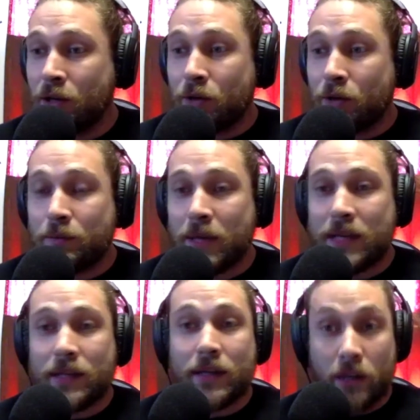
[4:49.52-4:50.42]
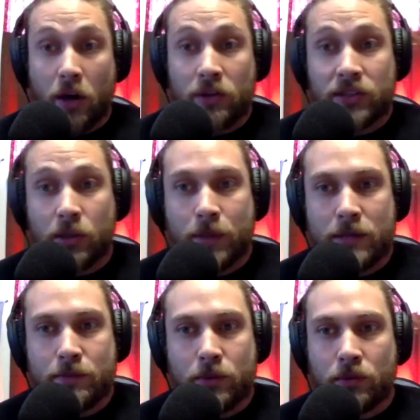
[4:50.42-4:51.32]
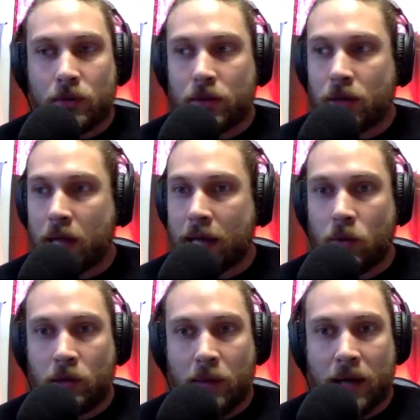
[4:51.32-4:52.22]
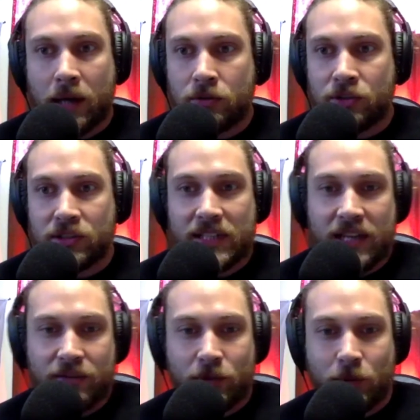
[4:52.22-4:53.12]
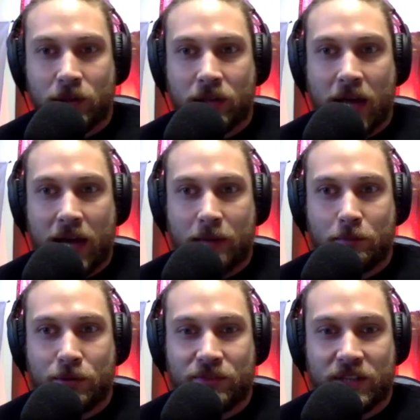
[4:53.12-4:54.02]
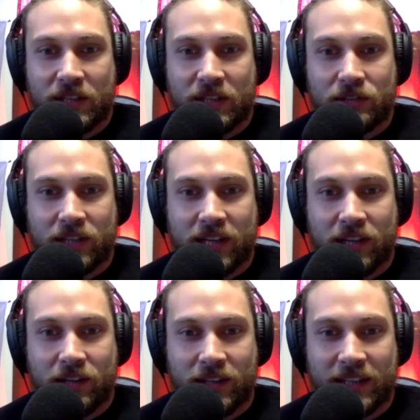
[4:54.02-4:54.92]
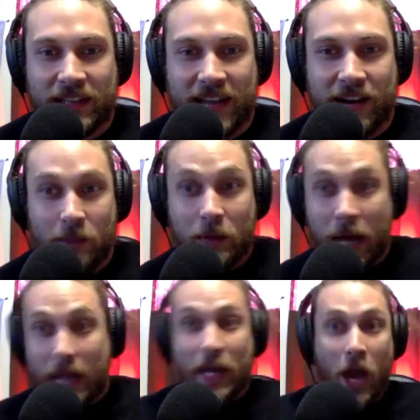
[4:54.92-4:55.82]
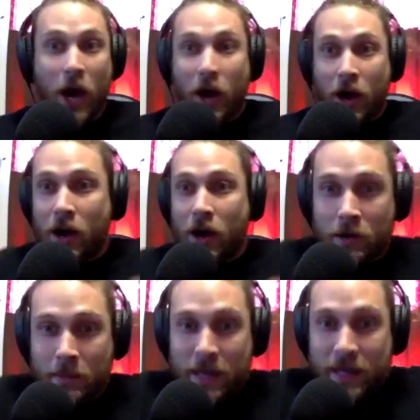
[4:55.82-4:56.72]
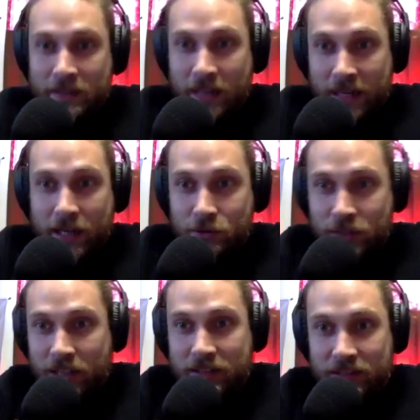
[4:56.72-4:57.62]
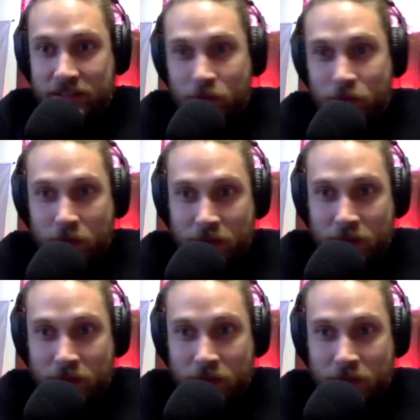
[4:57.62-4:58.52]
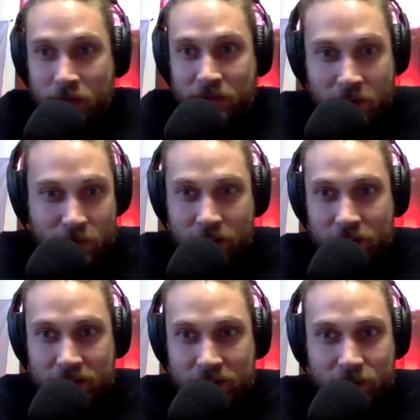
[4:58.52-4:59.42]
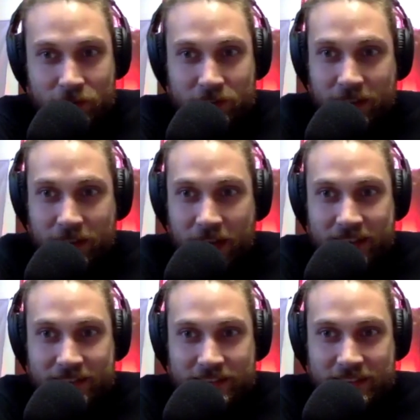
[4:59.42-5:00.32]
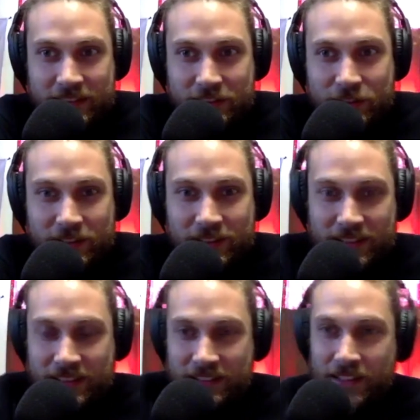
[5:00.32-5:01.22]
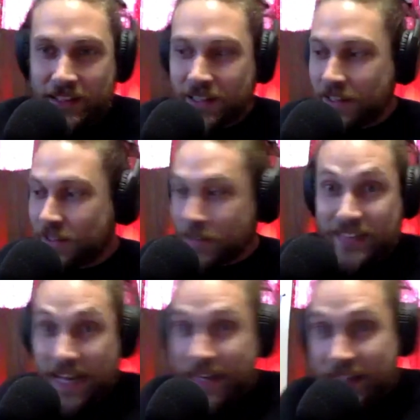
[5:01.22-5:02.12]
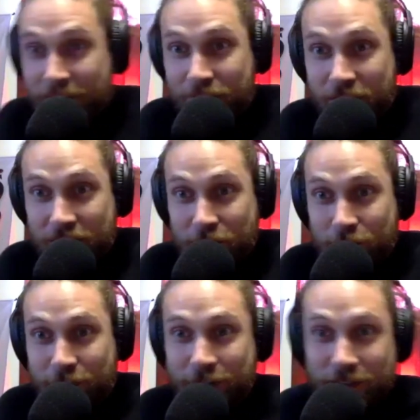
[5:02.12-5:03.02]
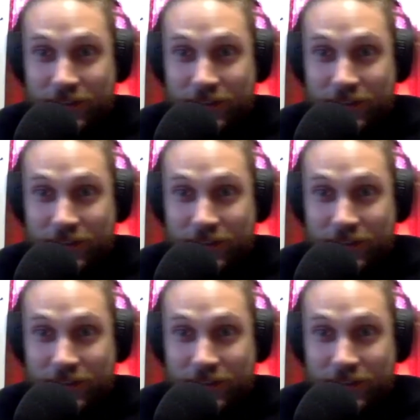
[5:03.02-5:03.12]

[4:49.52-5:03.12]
And also people like one of my coaches, he never would have put videos out. And now I'm like, oh man, coach got this footwork video over here, this little class he's teaching, and sidekick video over here.